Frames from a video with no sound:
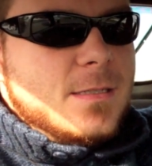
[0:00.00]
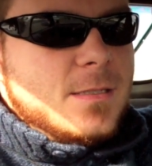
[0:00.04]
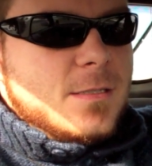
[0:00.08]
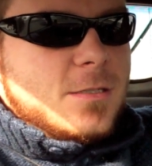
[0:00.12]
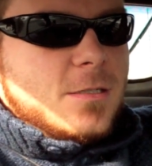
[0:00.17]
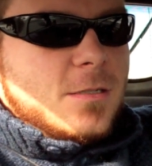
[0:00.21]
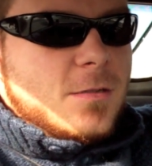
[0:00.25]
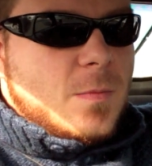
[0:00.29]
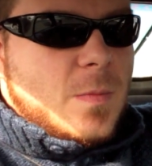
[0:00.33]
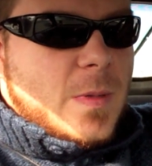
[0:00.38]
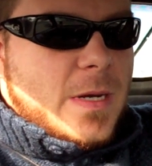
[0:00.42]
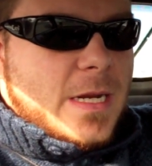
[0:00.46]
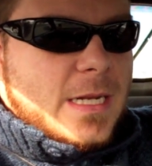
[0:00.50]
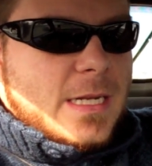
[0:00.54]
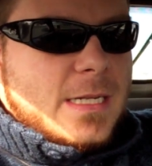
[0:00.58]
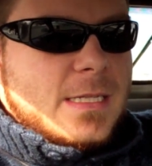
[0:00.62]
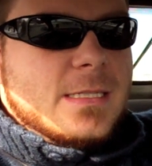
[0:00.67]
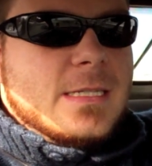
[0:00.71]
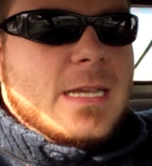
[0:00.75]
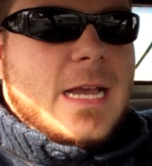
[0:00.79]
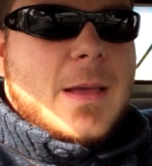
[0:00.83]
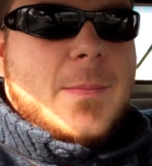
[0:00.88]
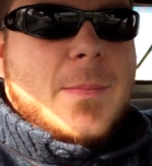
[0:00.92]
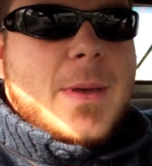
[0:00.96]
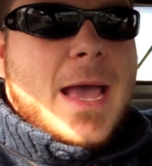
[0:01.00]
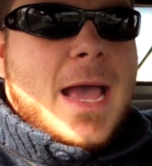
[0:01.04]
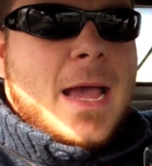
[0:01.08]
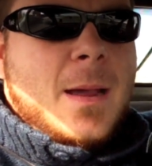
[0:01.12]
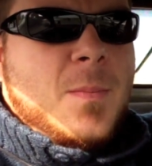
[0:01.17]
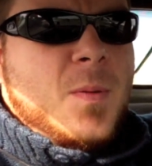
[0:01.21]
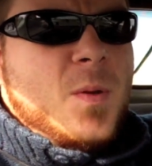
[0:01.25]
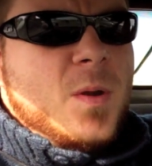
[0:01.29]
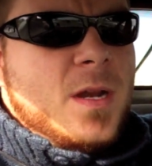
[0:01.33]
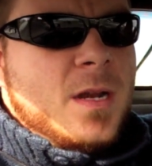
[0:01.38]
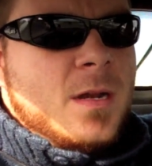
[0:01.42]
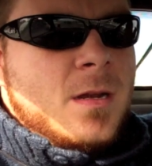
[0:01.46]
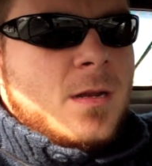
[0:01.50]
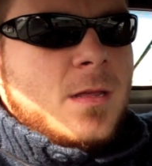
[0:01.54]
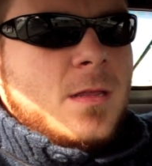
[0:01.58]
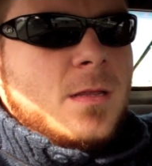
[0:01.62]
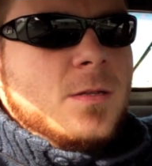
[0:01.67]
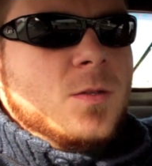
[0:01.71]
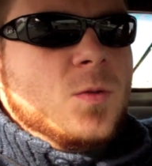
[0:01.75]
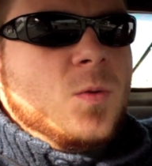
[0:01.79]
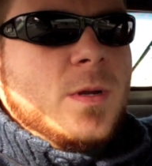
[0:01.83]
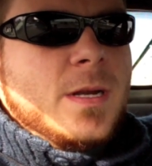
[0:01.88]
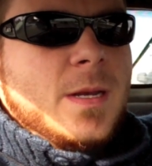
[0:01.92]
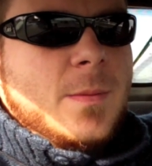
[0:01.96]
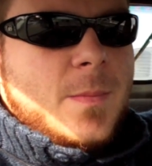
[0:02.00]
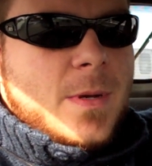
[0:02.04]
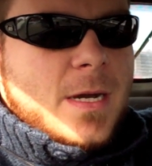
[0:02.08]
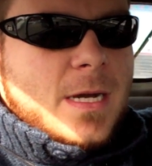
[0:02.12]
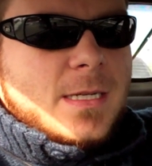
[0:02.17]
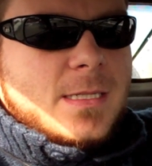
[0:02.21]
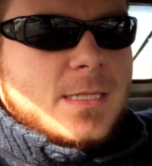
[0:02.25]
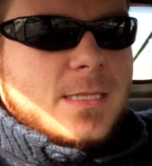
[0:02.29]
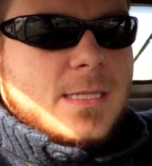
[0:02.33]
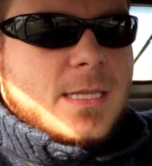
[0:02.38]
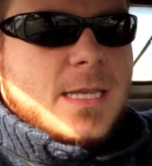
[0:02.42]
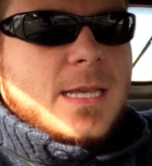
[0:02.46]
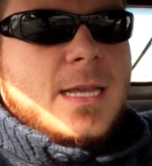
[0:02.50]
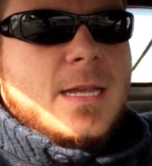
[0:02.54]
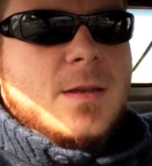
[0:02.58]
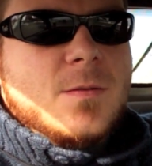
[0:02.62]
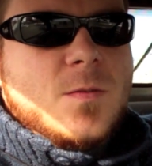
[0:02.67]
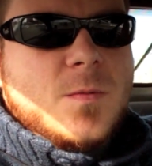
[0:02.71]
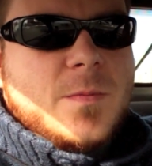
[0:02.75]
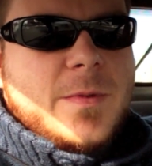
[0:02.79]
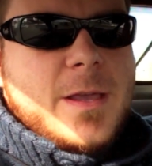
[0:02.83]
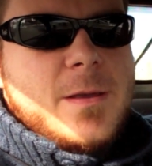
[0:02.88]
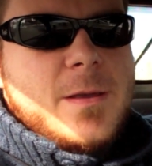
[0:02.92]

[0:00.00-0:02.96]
So I'm bringing this guy back, put in another 20 bucks, and we'll be